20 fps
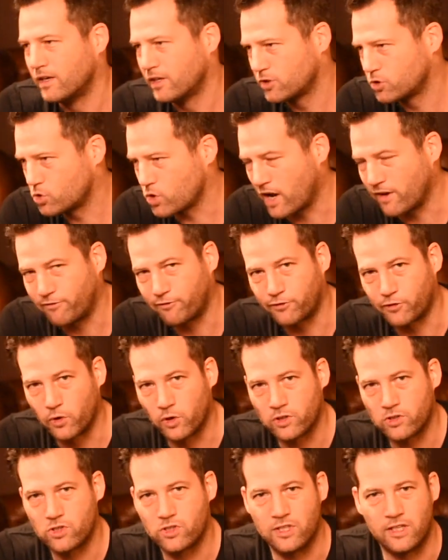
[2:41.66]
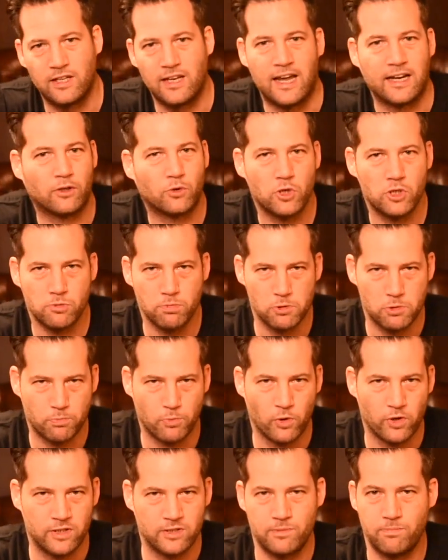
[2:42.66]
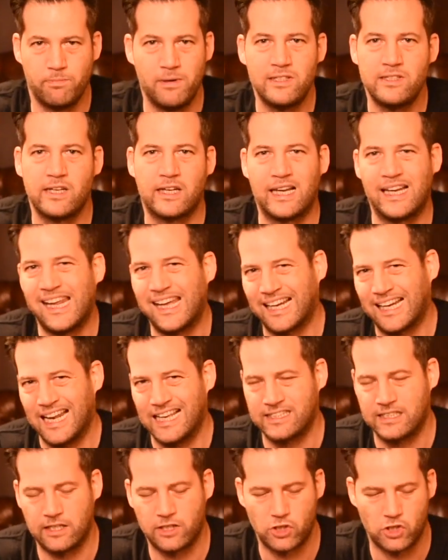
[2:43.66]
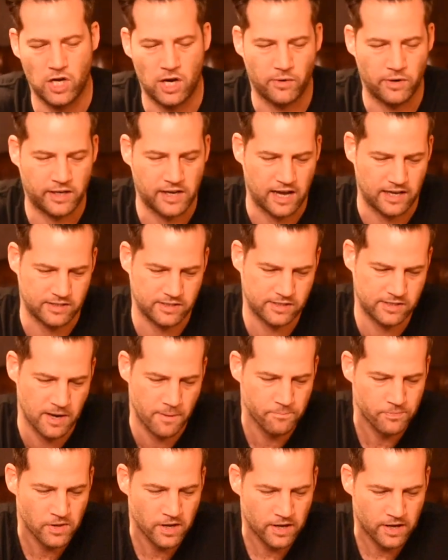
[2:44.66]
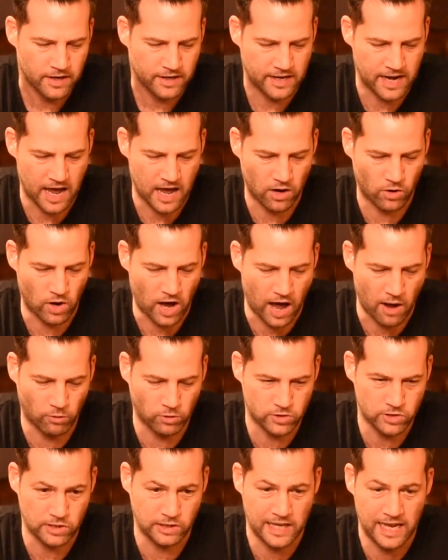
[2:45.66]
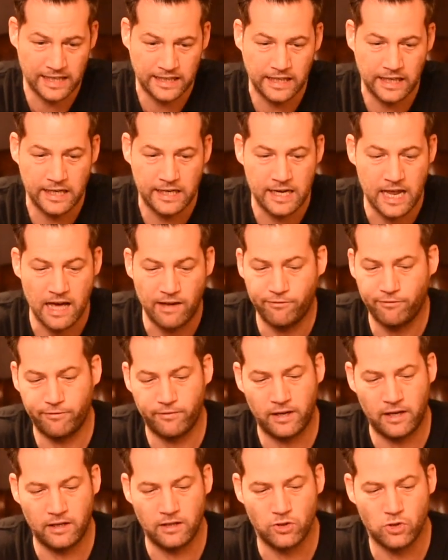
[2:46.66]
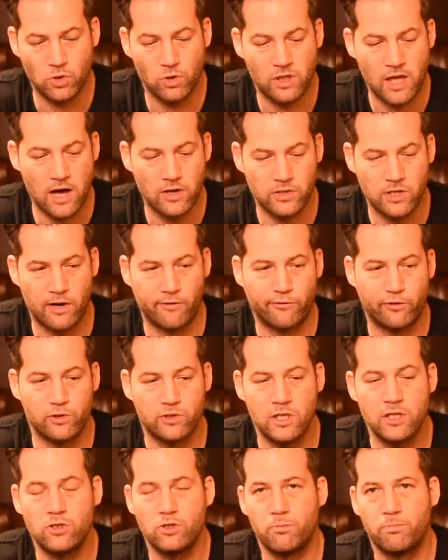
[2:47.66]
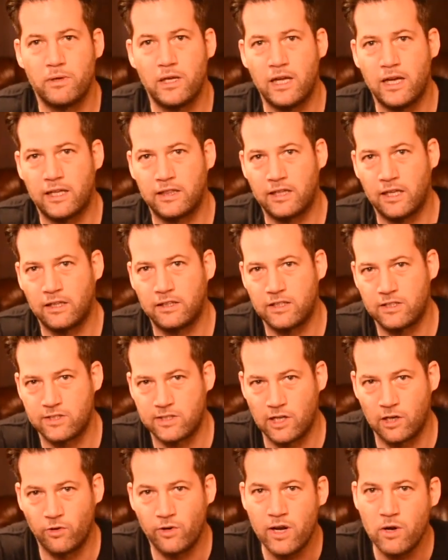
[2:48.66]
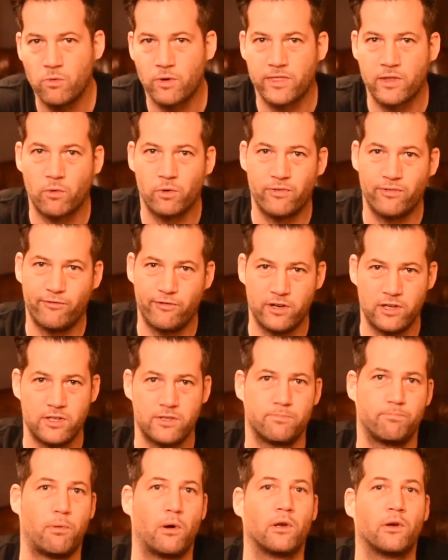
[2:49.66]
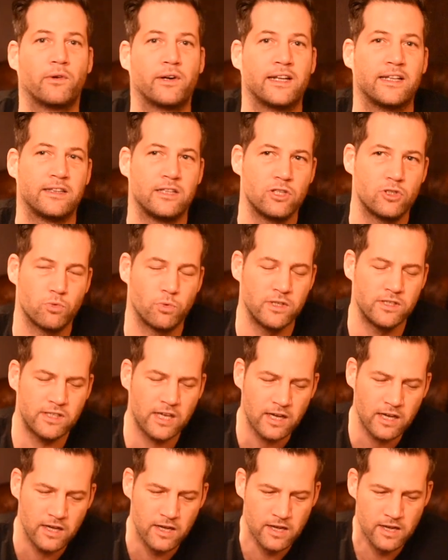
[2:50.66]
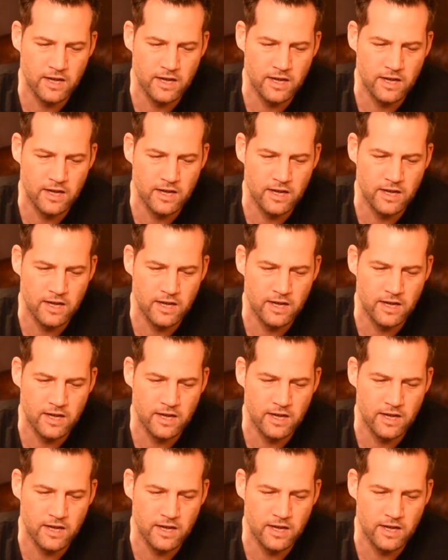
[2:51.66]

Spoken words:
Dry fruits and like Christmas puddings, basically a classic sherry cask. Now, I was lucky enough in 2014 to be at the distillery when they were first bottling this whiskey,